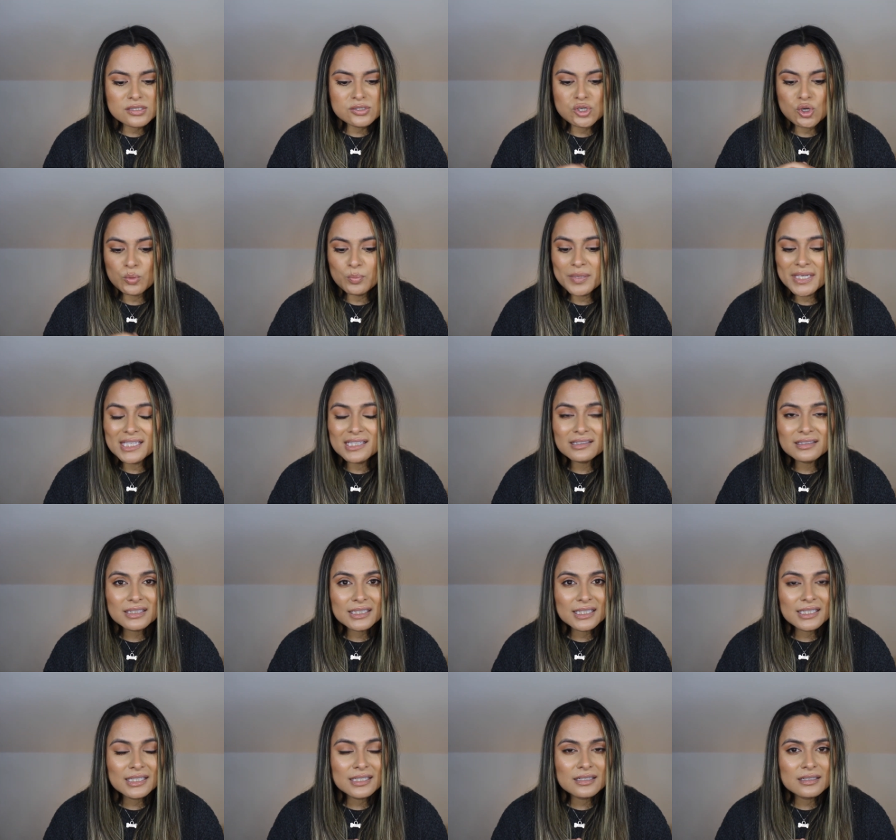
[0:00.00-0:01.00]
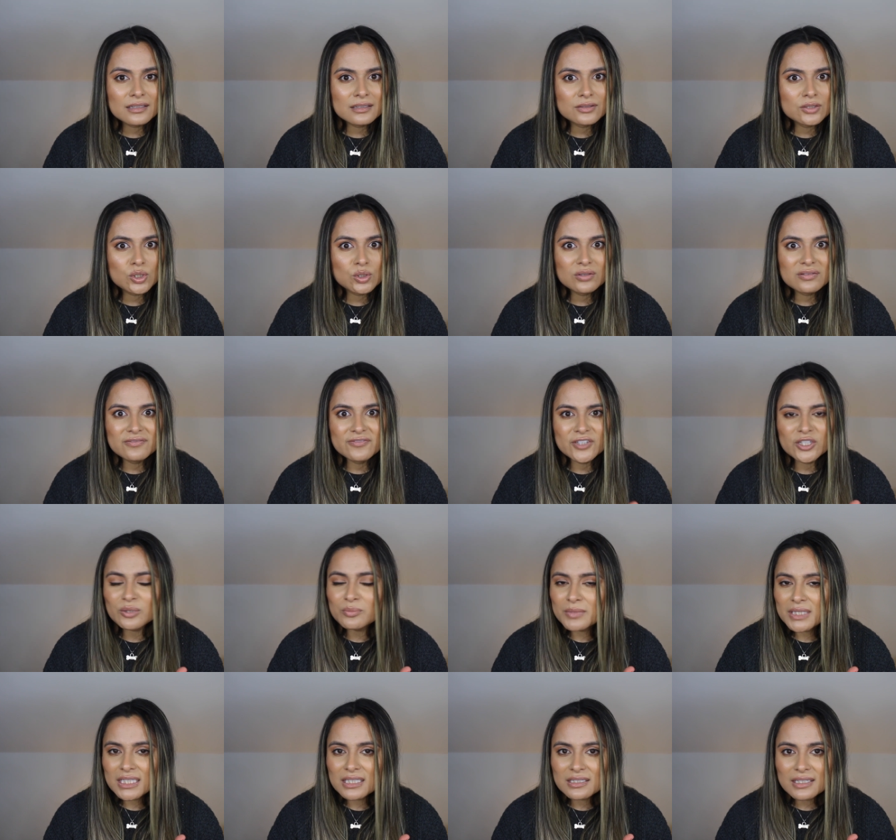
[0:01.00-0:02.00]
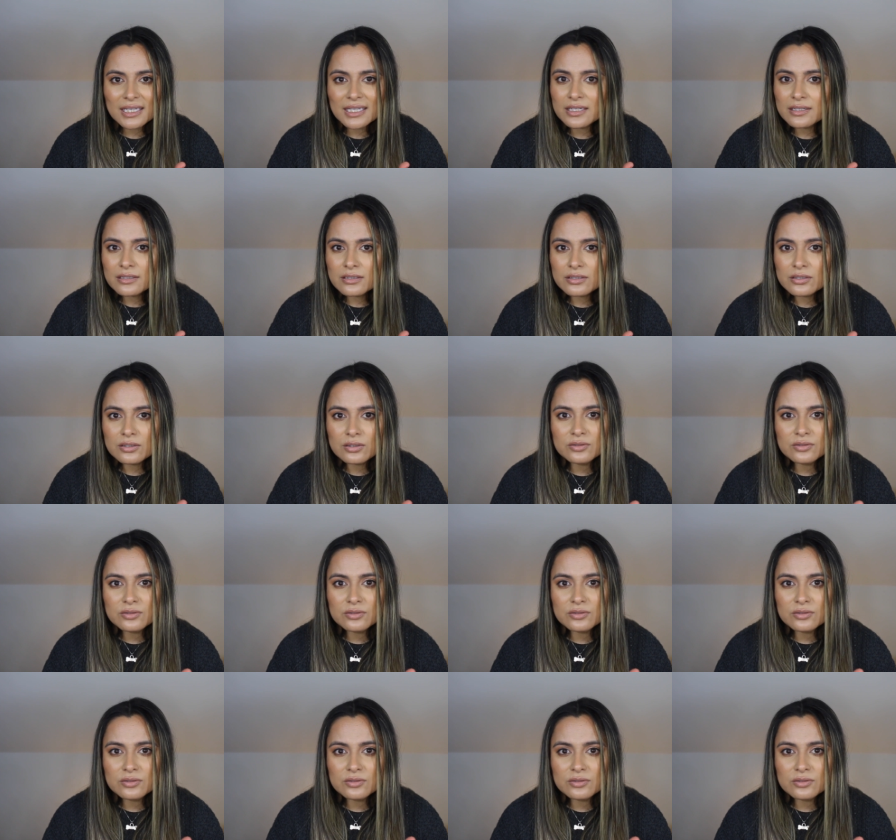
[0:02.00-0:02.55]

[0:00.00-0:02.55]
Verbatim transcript: no pilling no filmy layer